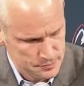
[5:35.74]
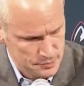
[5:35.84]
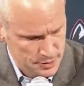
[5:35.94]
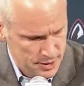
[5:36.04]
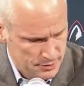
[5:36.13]

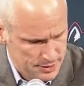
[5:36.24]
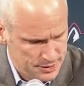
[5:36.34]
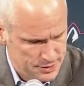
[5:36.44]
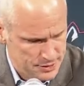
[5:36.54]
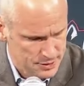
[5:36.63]
you know,
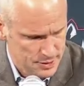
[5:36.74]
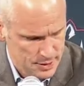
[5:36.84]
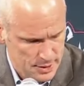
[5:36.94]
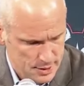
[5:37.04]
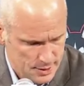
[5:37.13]
he's
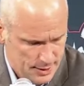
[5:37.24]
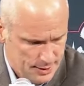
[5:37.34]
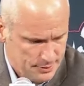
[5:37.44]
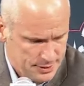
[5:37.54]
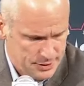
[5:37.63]
you
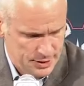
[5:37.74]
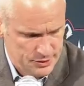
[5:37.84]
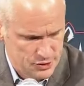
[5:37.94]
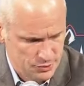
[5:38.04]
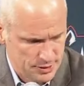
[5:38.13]
know, and he's
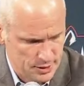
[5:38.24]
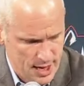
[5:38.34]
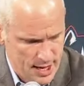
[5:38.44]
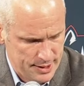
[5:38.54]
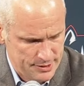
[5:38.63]
doing a
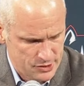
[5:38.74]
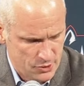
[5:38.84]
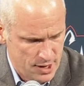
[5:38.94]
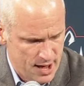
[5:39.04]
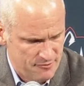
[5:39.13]
lot of his
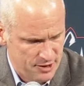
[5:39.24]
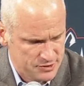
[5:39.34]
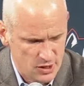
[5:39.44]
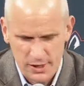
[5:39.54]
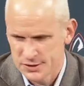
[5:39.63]
own
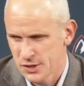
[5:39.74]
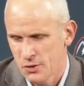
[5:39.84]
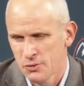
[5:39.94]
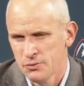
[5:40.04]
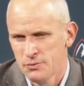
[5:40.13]
offense on his
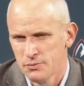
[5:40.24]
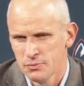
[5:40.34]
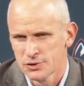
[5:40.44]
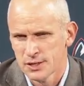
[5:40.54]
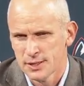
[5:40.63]
own,
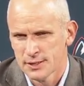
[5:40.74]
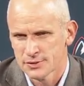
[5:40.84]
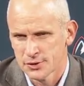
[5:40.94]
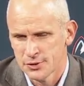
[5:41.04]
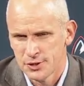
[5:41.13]
which I think is
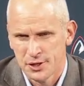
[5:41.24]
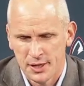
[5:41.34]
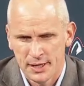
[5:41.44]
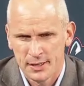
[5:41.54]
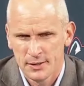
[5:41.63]
a good
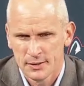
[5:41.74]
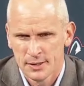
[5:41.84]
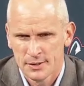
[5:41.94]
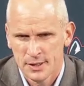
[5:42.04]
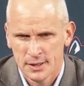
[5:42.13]
thing. I
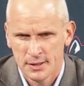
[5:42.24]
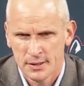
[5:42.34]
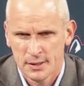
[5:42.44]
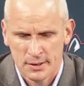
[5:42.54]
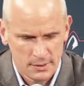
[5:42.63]
think,
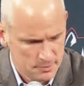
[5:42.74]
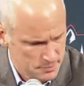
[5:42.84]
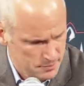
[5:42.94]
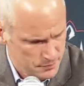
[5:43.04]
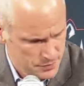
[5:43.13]

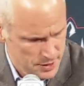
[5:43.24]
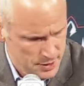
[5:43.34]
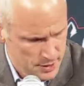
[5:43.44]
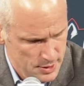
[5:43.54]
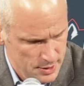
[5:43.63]
um,
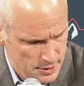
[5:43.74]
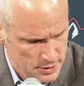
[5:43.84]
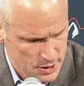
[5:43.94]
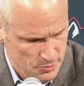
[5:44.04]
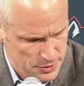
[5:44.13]

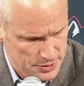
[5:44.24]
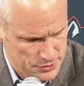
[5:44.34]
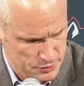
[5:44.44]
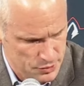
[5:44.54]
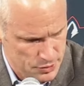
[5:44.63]
you know,
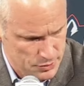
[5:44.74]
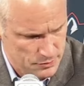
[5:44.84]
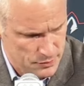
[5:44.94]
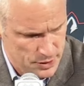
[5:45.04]
because we're, you